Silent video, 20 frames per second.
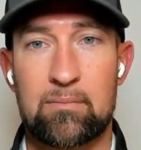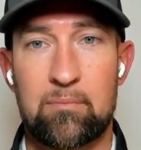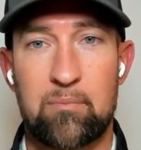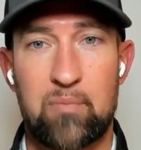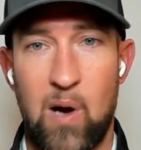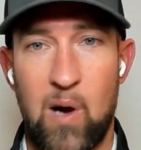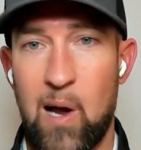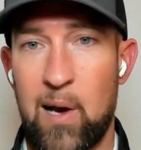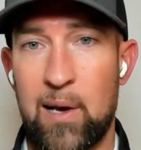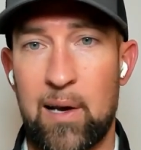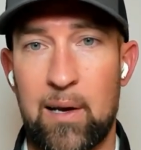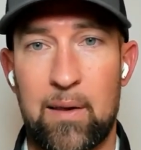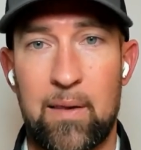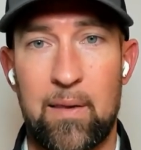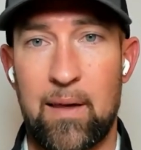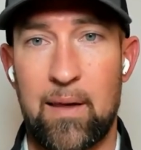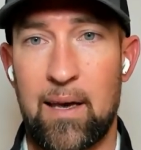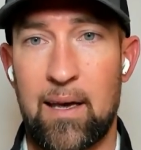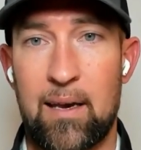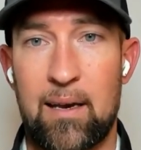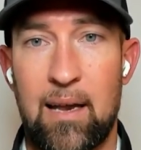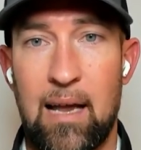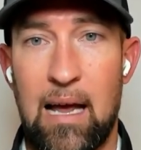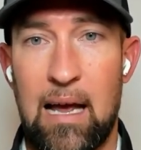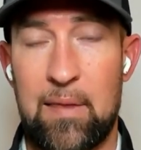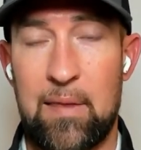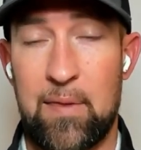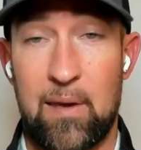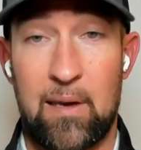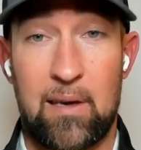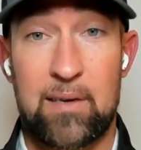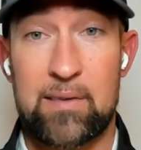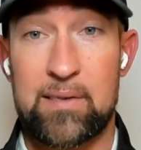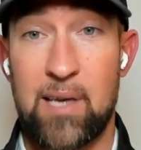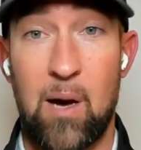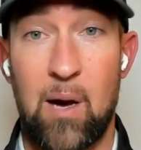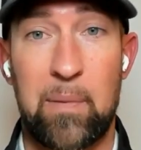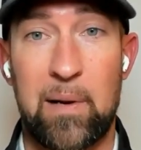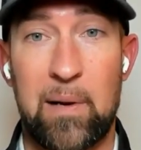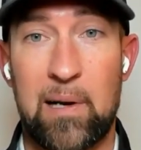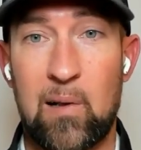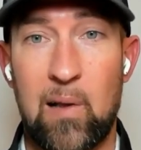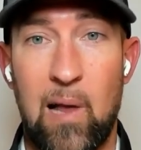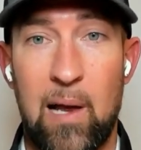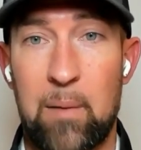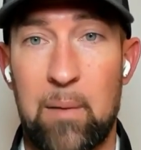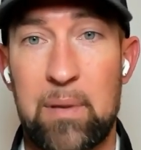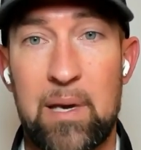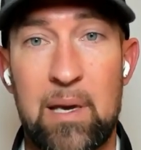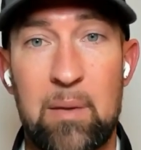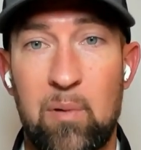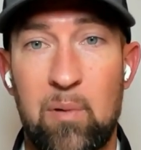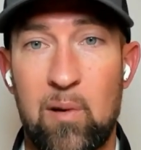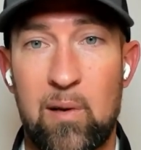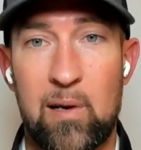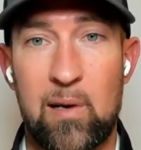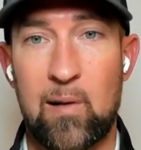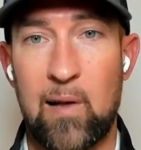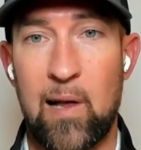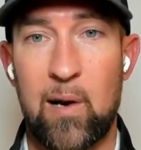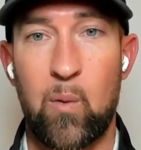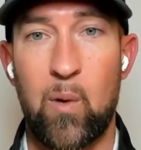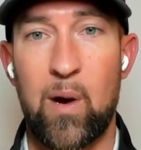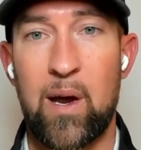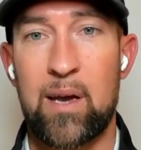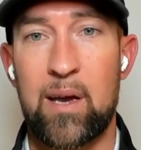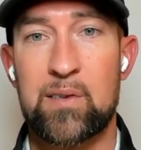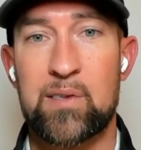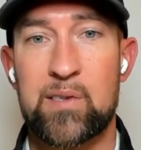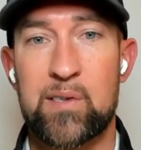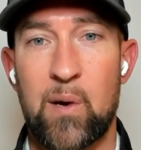product that I think is helping a lot of people in a lot of ways.